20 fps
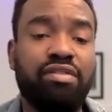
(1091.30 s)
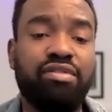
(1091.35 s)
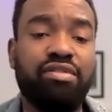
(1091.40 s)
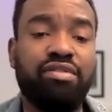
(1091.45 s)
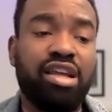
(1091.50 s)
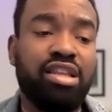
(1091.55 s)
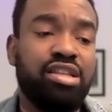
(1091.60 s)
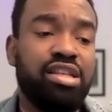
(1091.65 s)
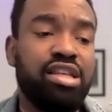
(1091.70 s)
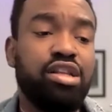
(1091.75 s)

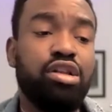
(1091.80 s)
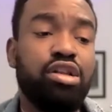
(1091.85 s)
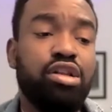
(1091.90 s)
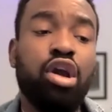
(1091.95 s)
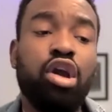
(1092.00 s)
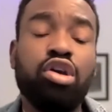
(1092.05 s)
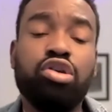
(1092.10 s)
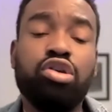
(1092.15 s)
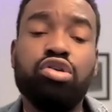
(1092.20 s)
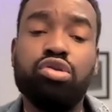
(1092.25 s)

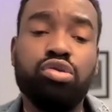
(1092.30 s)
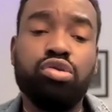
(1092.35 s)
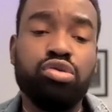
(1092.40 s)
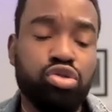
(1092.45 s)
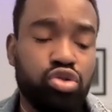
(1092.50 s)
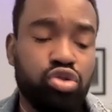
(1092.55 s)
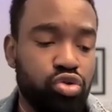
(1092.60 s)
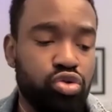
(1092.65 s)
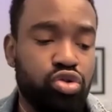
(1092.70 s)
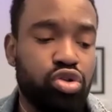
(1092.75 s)
519,
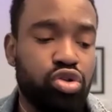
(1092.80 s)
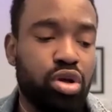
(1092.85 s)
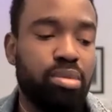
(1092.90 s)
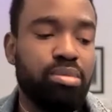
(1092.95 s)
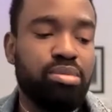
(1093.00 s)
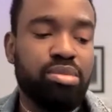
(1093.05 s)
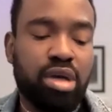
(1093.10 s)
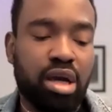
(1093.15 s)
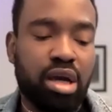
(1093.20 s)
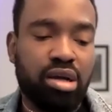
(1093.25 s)
you do
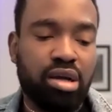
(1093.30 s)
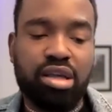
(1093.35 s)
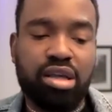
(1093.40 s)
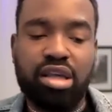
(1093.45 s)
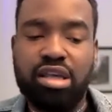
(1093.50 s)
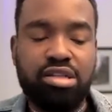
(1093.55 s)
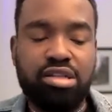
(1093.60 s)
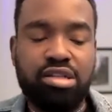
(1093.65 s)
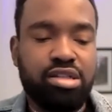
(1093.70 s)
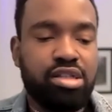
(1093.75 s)
some
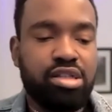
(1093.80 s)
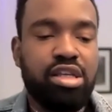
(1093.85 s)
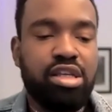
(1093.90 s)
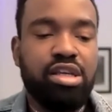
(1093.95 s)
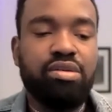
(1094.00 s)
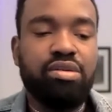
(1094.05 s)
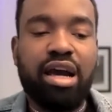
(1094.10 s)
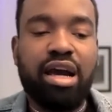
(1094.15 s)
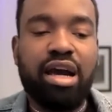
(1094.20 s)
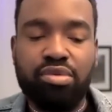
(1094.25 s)

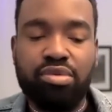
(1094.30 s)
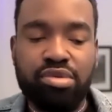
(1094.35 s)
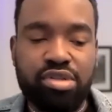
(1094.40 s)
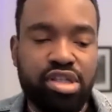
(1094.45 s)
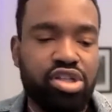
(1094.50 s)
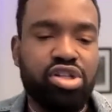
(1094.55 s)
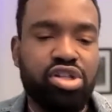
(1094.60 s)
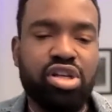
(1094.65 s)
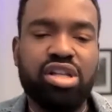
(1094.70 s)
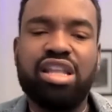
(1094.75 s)
skill
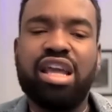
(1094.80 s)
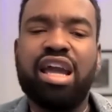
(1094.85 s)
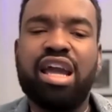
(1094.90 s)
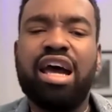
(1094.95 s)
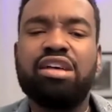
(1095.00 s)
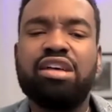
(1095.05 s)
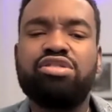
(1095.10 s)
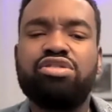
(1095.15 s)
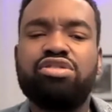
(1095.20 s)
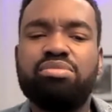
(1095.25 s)
acquisition.
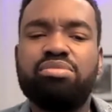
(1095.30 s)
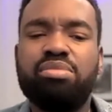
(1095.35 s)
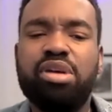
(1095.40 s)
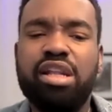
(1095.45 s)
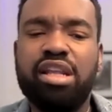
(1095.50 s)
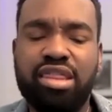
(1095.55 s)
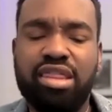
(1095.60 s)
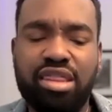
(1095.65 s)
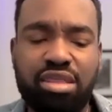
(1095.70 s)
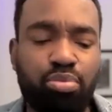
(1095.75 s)
There are so
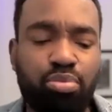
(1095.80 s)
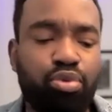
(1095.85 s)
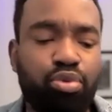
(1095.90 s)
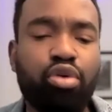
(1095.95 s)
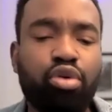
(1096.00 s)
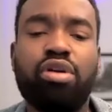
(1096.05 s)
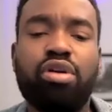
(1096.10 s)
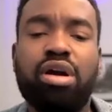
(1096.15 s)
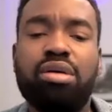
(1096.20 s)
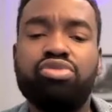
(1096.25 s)
many
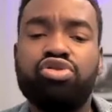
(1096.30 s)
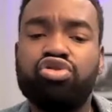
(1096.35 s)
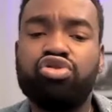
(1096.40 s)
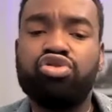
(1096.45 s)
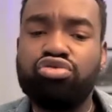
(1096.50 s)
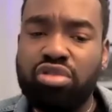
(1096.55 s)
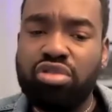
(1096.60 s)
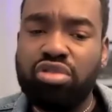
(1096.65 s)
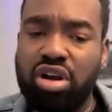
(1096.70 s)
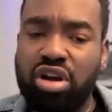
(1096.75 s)
programs
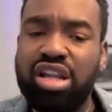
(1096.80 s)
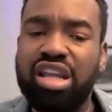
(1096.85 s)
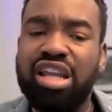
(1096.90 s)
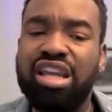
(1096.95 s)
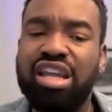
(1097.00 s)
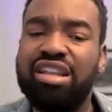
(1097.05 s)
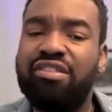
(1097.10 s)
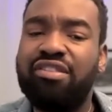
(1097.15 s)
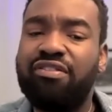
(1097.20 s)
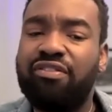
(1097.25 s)
run
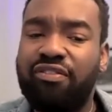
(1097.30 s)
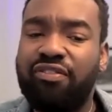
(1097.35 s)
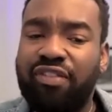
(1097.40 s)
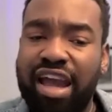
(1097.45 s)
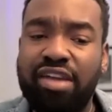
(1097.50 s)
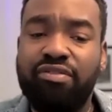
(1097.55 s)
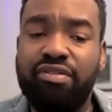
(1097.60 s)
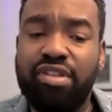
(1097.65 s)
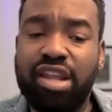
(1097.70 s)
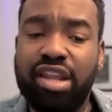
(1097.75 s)
in the
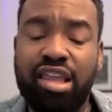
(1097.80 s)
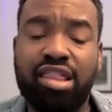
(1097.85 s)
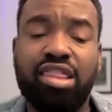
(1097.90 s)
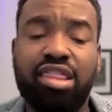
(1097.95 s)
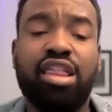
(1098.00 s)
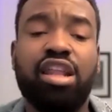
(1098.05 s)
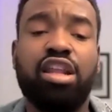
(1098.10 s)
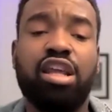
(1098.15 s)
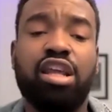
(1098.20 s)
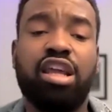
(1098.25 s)

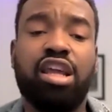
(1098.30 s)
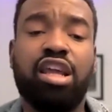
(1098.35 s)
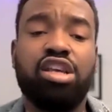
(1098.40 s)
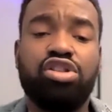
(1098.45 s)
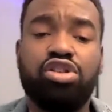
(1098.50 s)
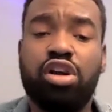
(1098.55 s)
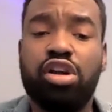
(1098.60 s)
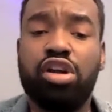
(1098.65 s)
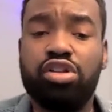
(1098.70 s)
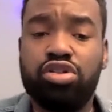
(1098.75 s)
519. In
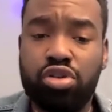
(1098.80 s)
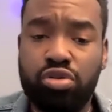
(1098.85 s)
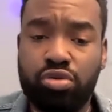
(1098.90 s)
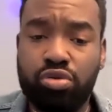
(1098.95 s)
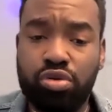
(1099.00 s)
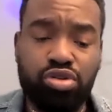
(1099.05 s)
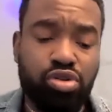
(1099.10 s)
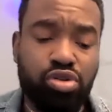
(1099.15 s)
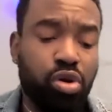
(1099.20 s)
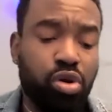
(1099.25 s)
case you're in
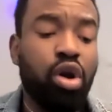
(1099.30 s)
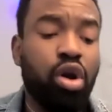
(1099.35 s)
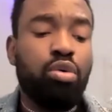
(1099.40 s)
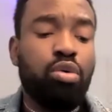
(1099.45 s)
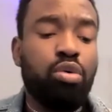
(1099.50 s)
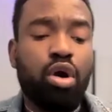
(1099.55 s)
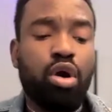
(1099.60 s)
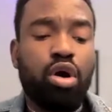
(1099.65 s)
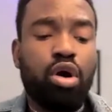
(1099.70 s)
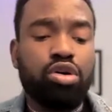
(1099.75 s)
Toronto,
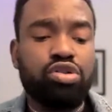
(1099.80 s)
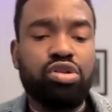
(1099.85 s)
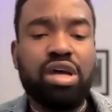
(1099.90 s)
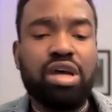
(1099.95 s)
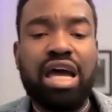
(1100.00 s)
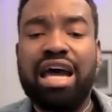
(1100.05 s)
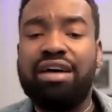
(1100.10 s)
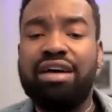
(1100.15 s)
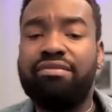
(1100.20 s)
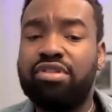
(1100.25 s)
we
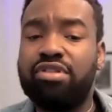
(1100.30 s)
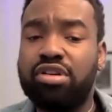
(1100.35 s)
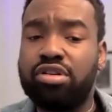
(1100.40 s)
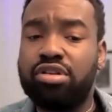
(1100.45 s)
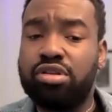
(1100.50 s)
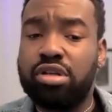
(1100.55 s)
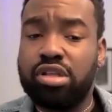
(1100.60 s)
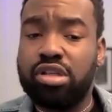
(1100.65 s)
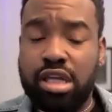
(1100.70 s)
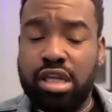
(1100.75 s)
also have
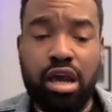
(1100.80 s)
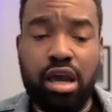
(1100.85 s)
the